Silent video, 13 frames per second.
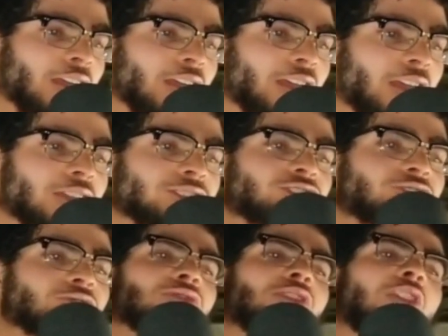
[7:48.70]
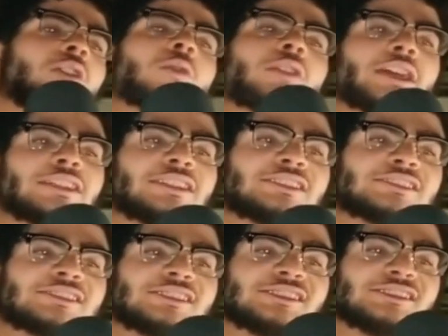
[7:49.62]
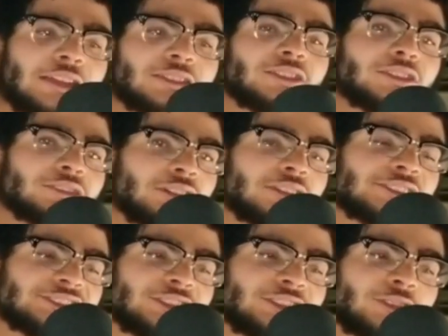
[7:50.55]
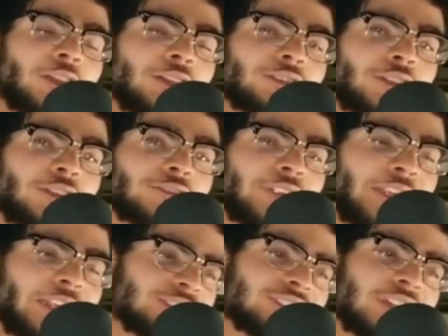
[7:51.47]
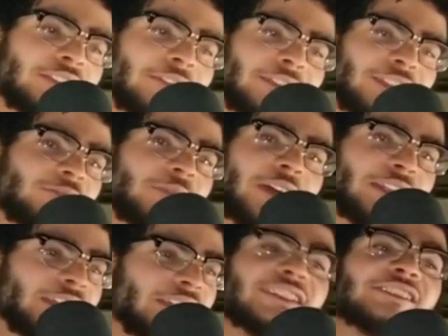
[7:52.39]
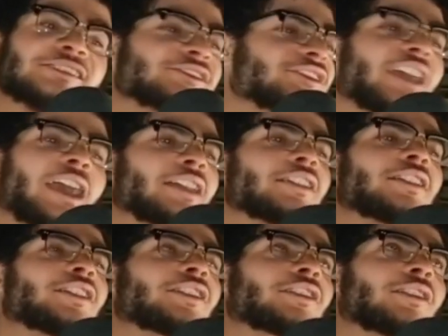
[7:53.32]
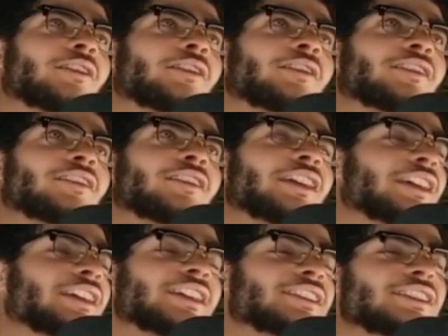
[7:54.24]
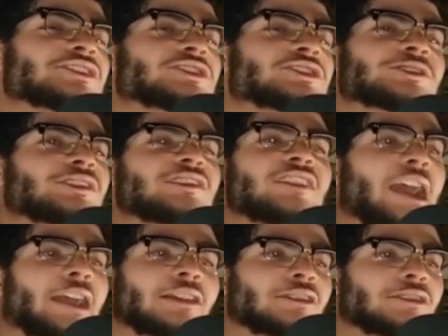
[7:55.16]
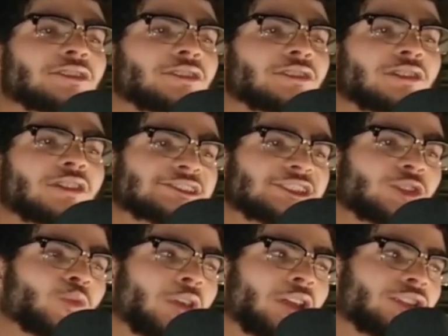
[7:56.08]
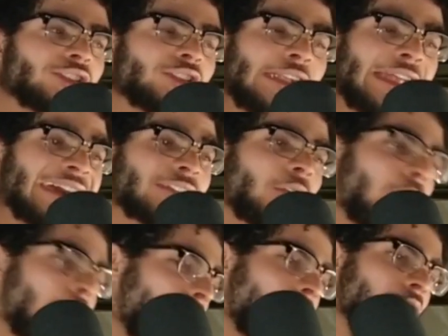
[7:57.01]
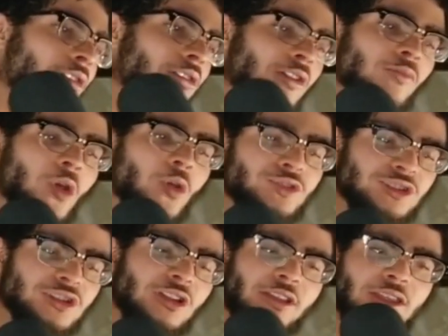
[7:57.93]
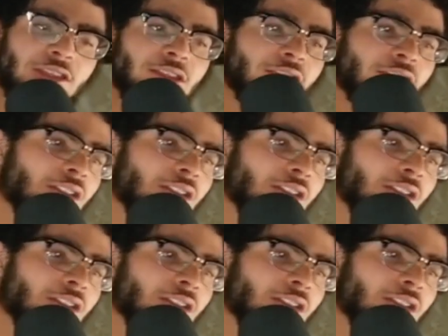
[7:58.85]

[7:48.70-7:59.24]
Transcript: And you know, like, this is not gonna sit well on Granny Chan right here, man. It is not. It's just not gonna sit well on her at all emotionally.